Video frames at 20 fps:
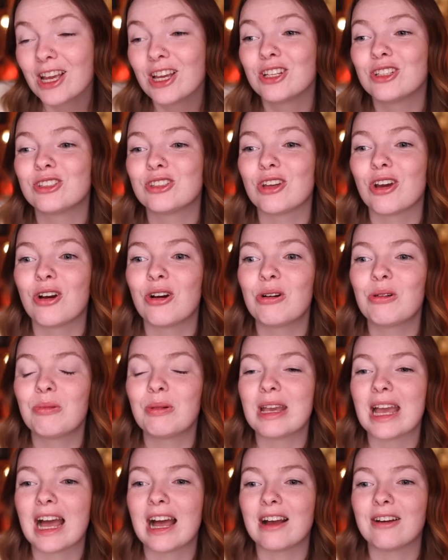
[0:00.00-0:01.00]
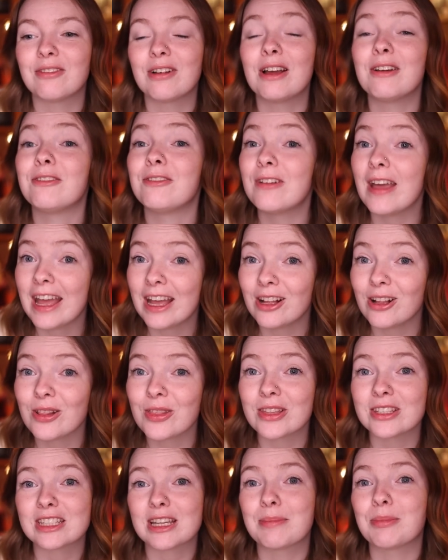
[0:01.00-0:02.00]
So we have a veil
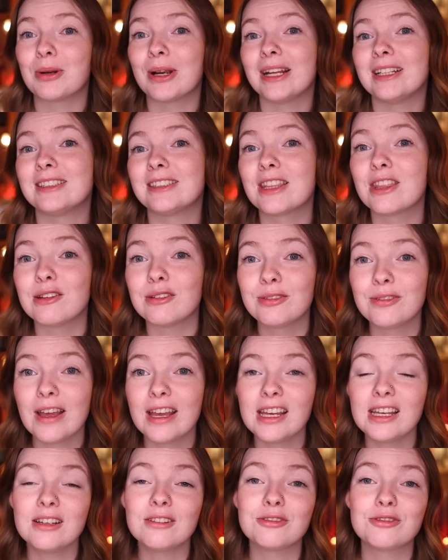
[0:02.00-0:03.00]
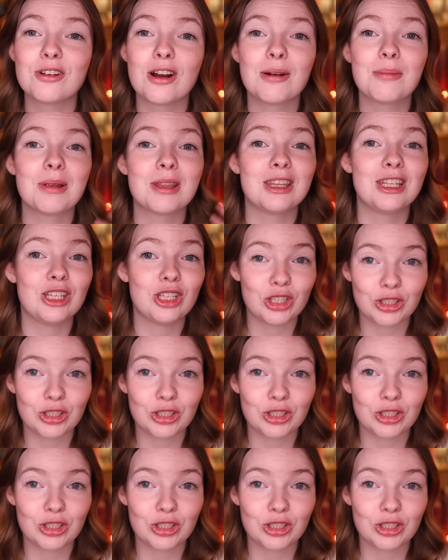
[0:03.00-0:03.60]
that separates the fey from the